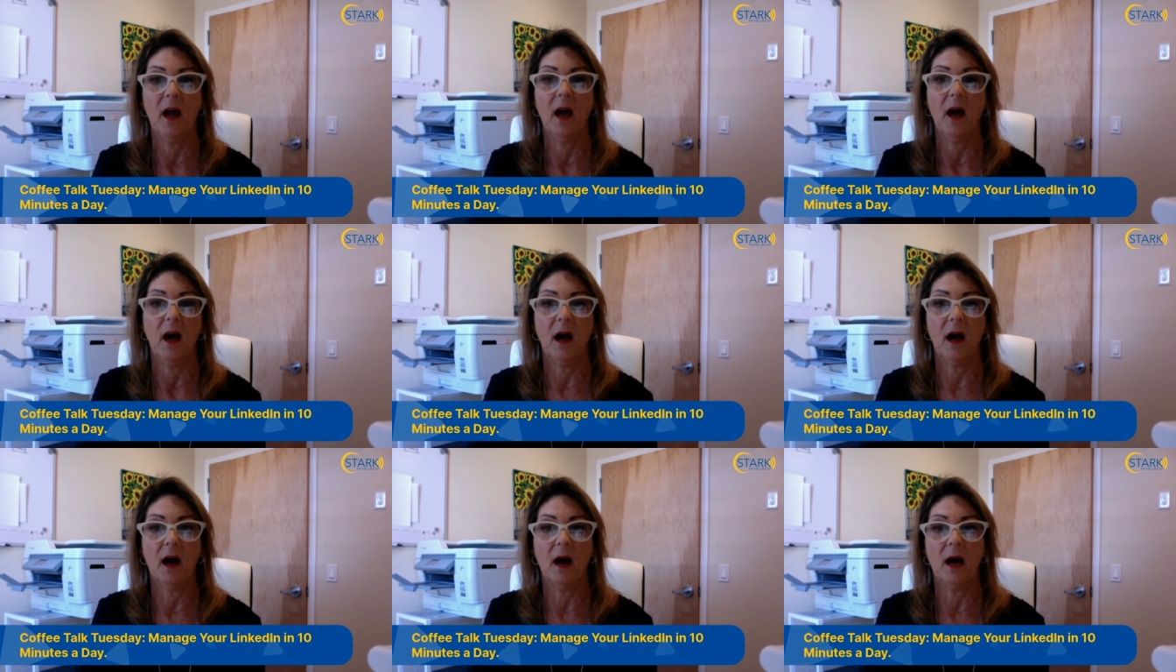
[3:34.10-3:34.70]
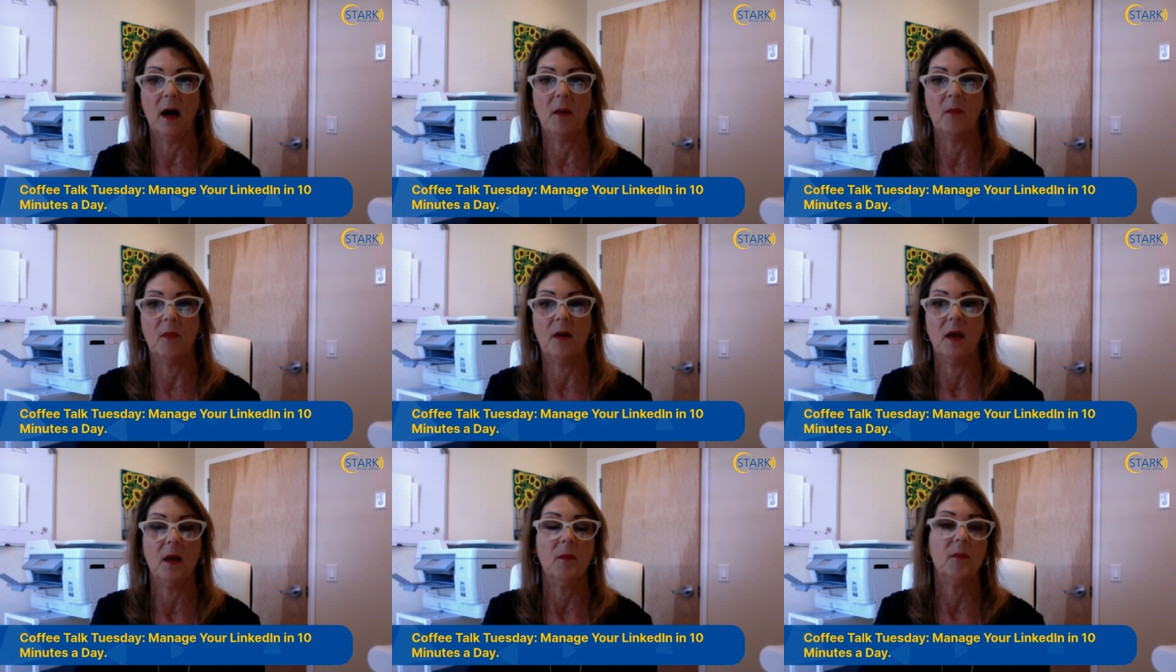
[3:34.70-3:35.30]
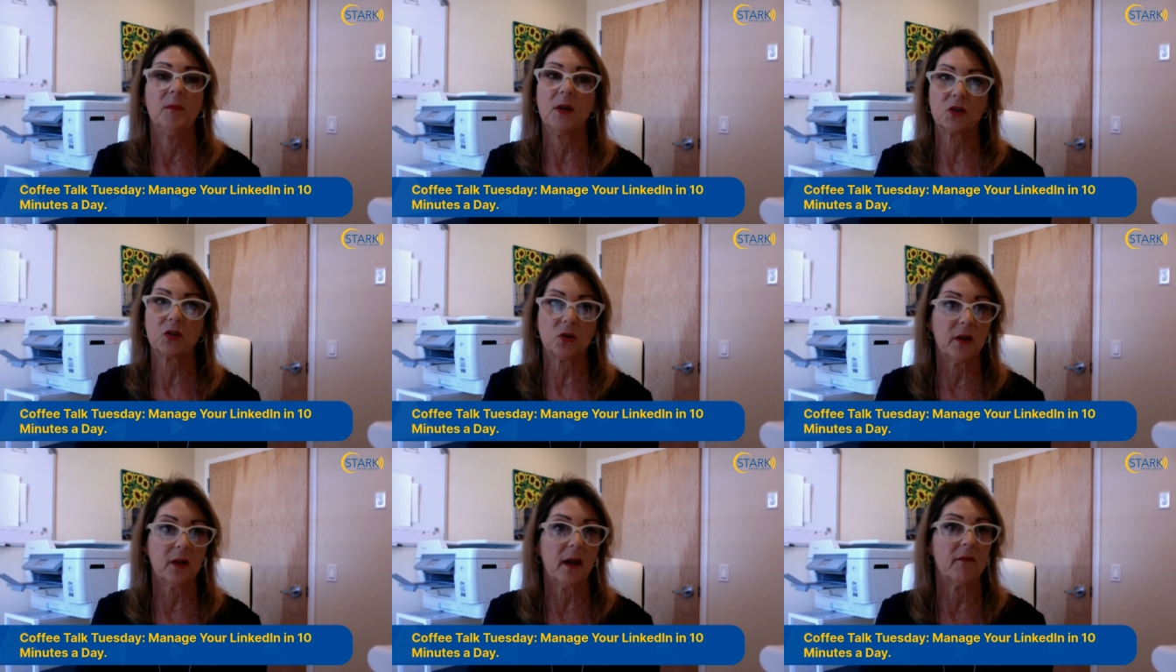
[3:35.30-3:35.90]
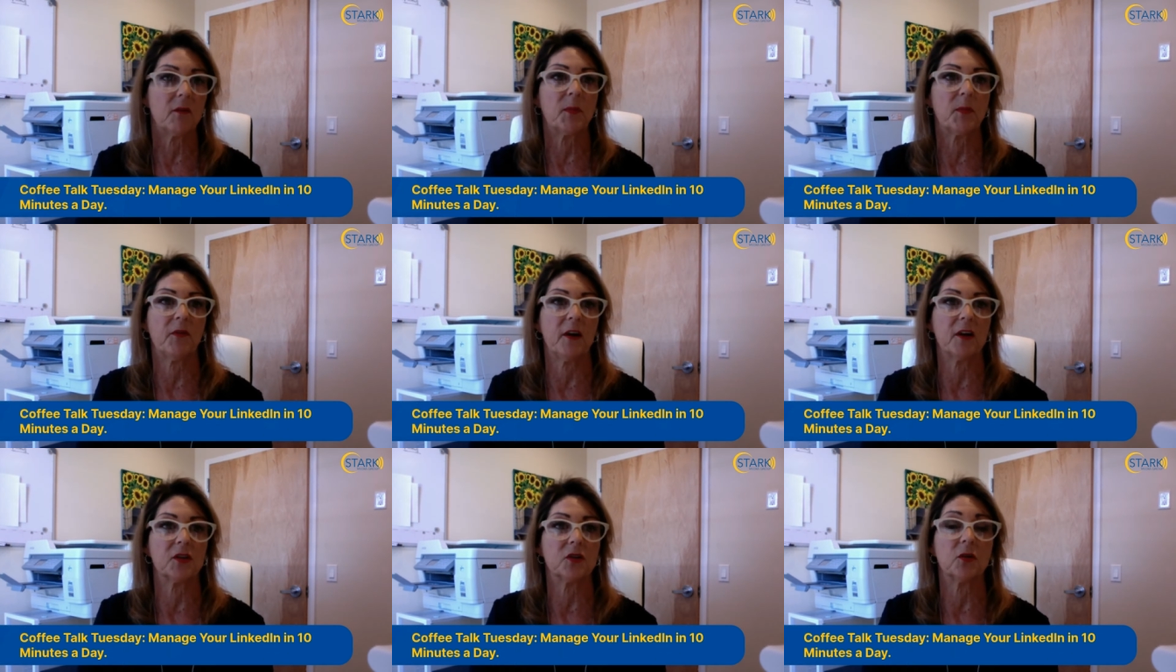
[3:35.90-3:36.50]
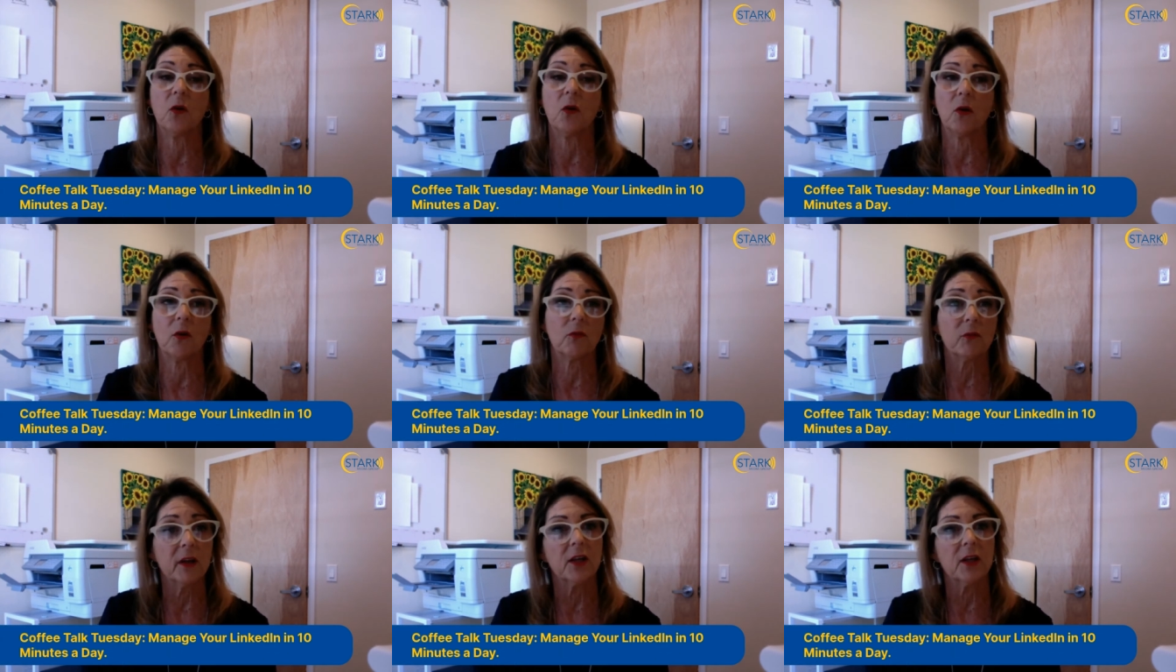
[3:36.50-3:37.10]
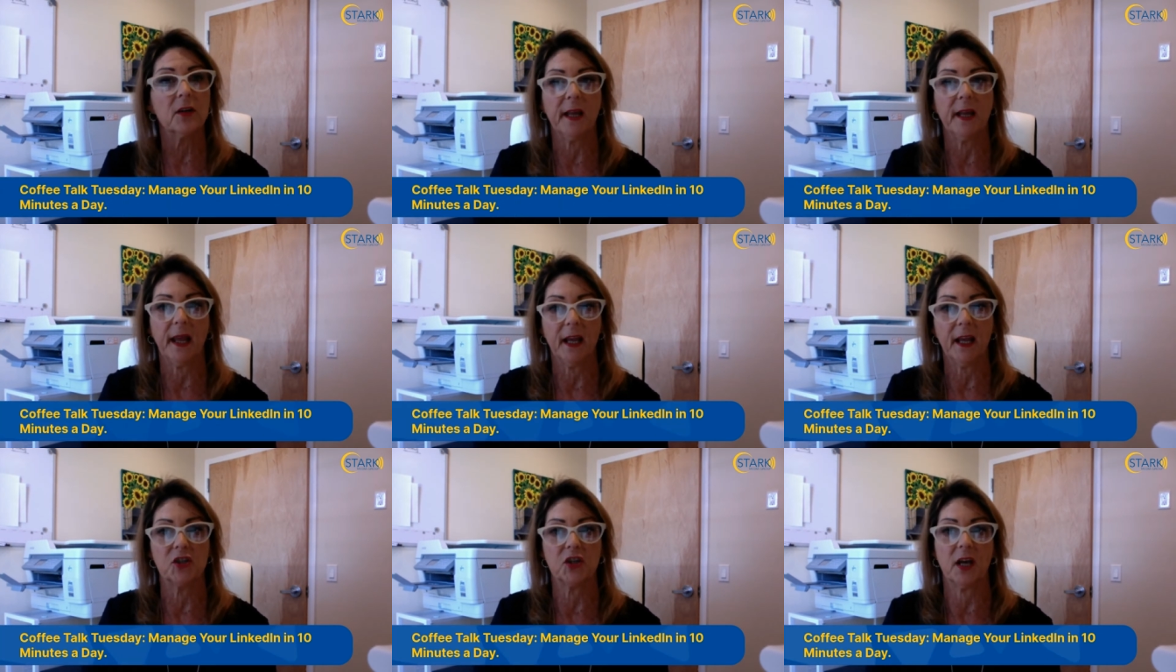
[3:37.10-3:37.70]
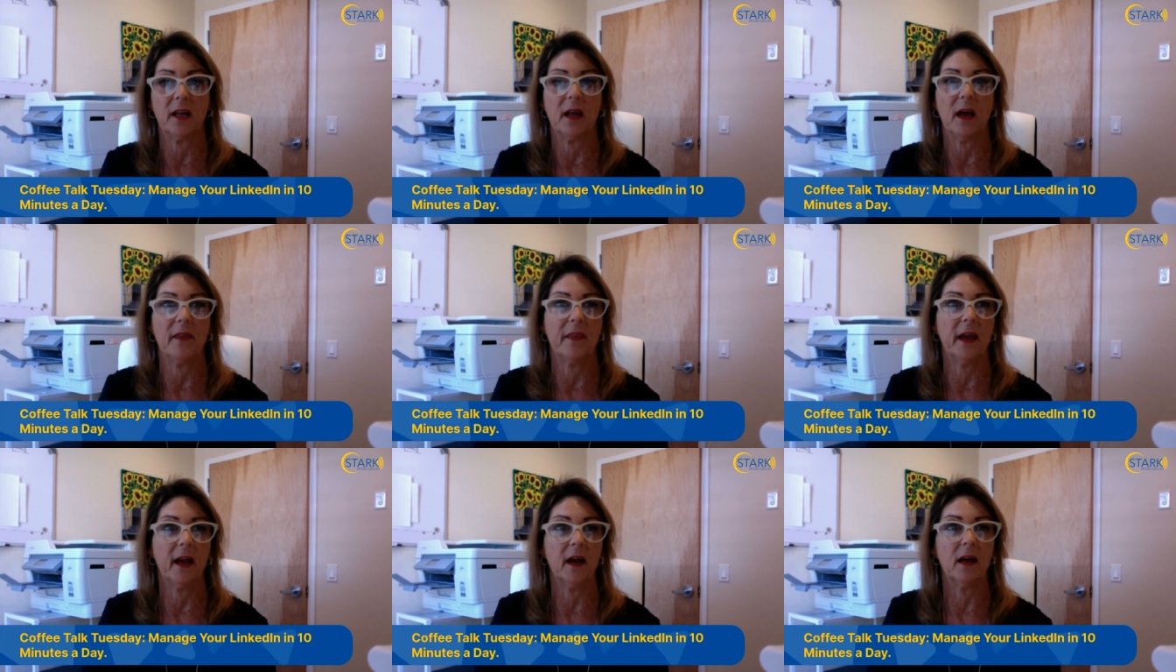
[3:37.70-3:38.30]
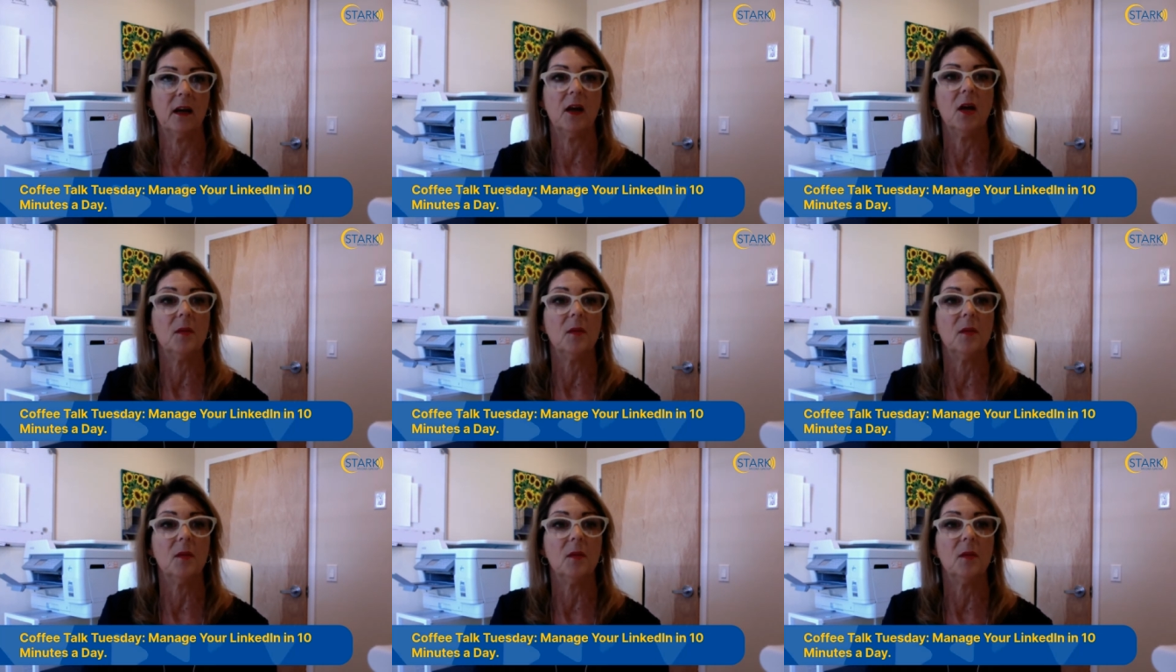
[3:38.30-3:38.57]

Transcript: Um, make sure you have a professional or a really good headshot on there.